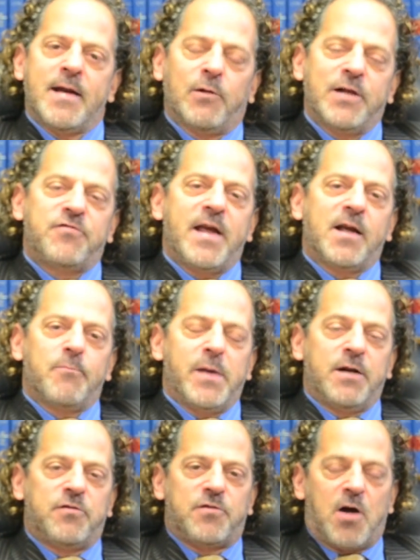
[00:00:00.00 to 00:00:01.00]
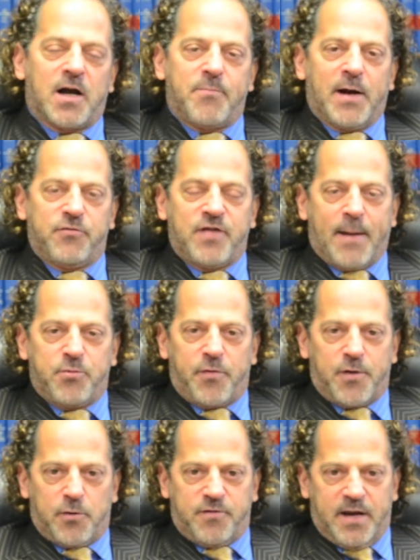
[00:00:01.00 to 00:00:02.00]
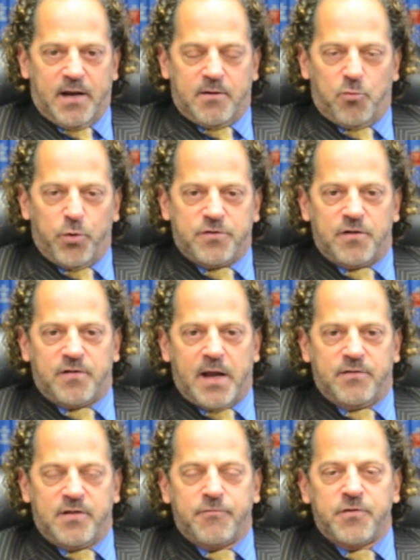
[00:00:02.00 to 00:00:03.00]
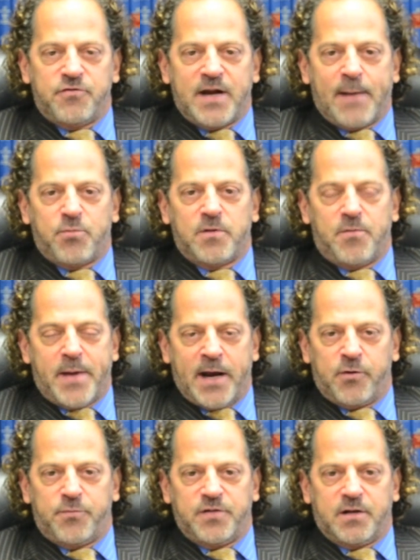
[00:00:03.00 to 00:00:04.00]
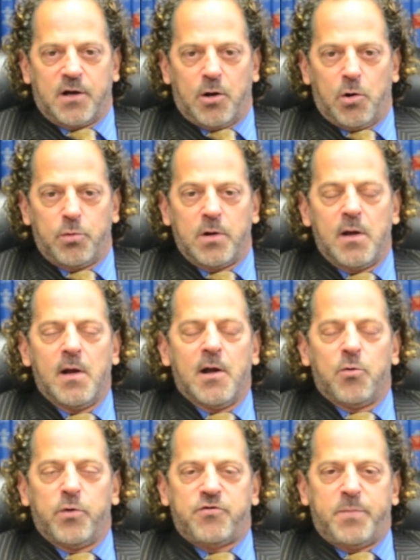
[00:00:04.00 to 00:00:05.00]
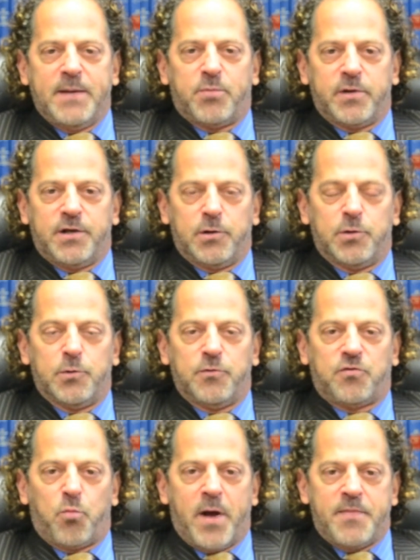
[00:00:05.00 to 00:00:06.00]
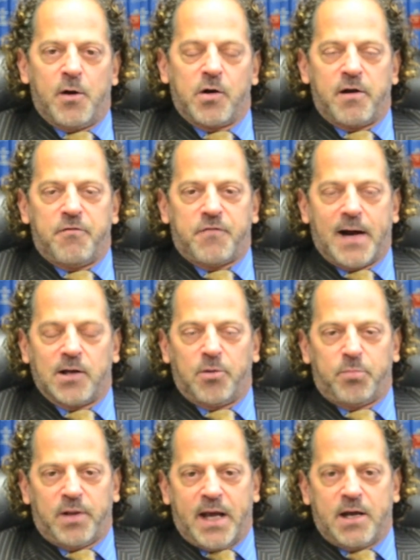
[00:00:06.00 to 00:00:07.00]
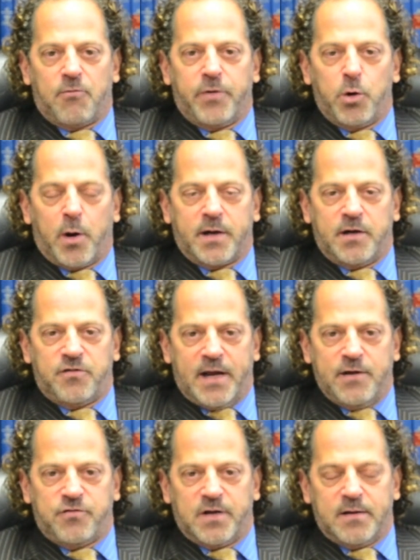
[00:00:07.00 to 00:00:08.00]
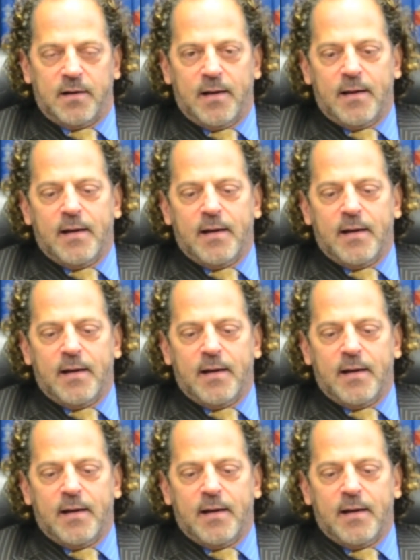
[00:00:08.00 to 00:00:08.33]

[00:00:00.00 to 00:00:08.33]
Now let's take a minute to talk about Chapter 13, which is a different chapter of the Bankruptcy Code, which people use when they're going to file a plan of reorganization.